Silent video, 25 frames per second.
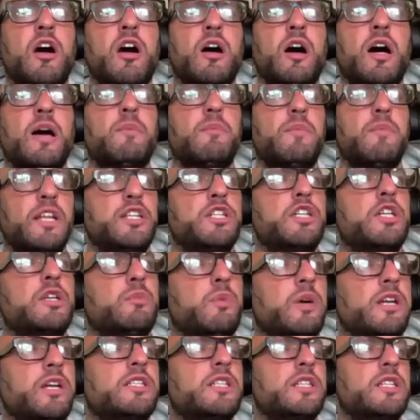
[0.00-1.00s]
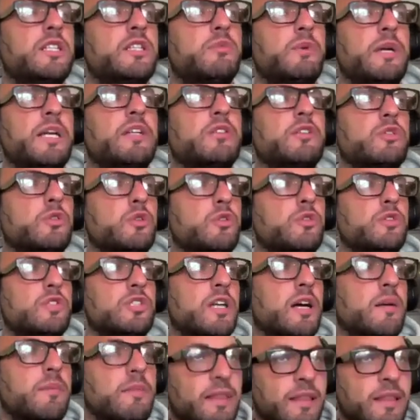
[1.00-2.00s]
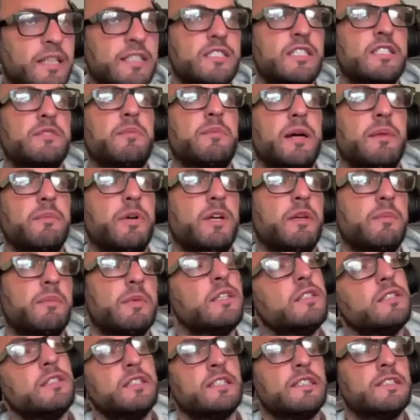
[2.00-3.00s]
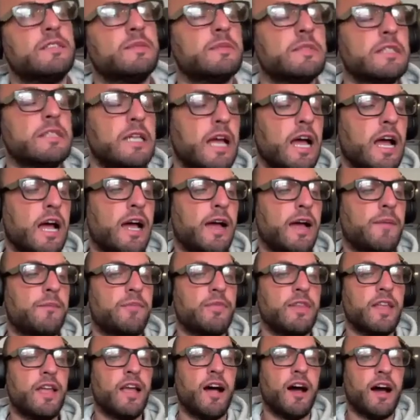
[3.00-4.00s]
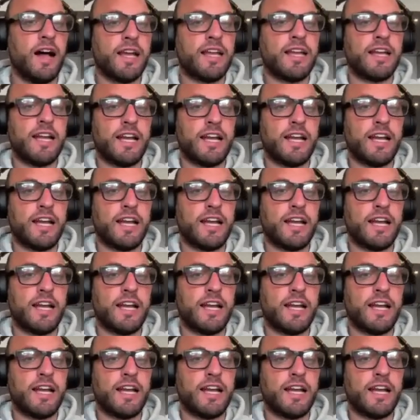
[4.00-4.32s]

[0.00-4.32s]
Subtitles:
I'm literally waiting in the wings all the time, and this is my moment. I can